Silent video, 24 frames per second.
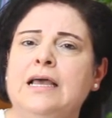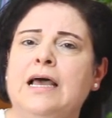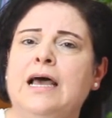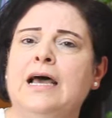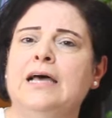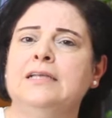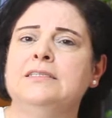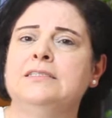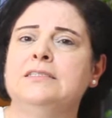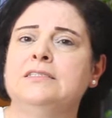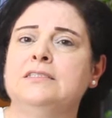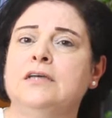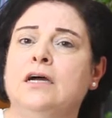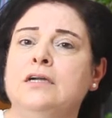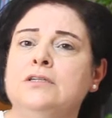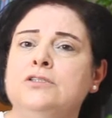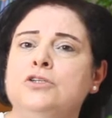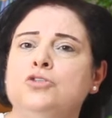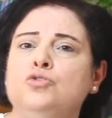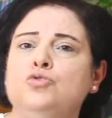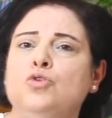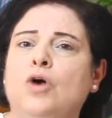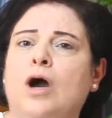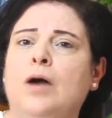and
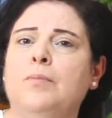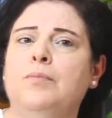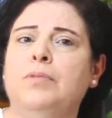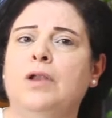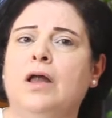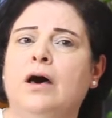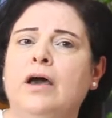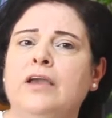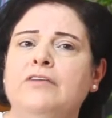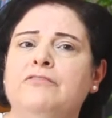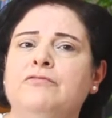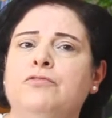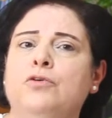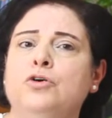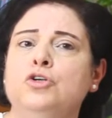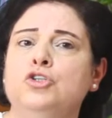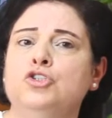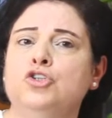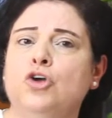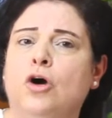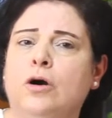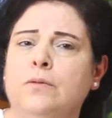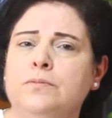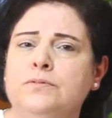started to apply for
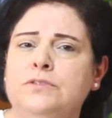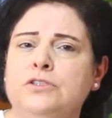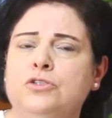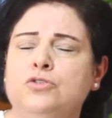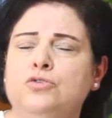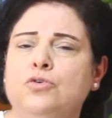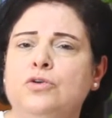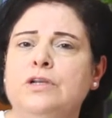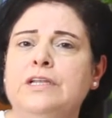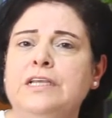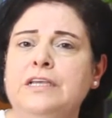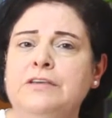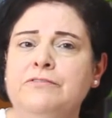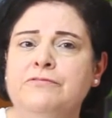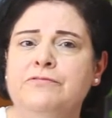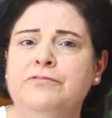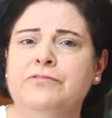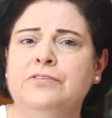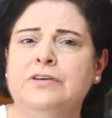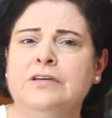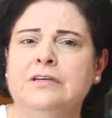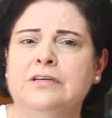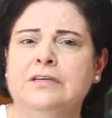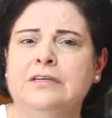jobs to
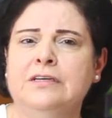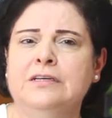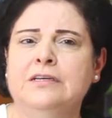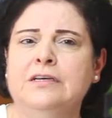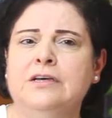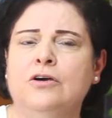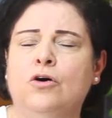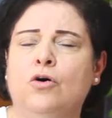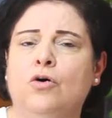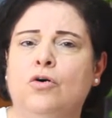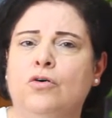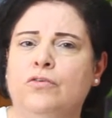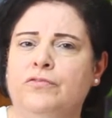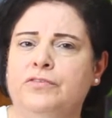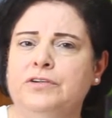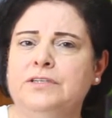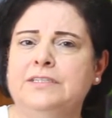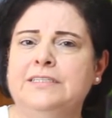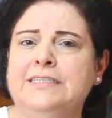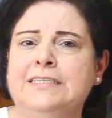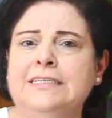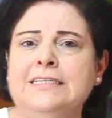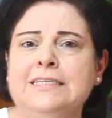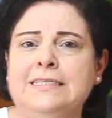live
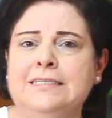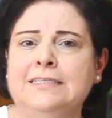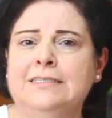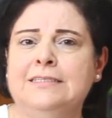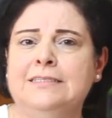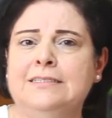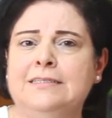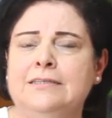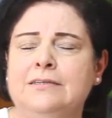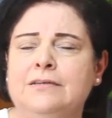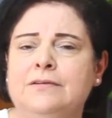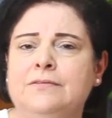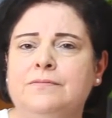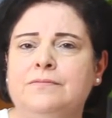overseas.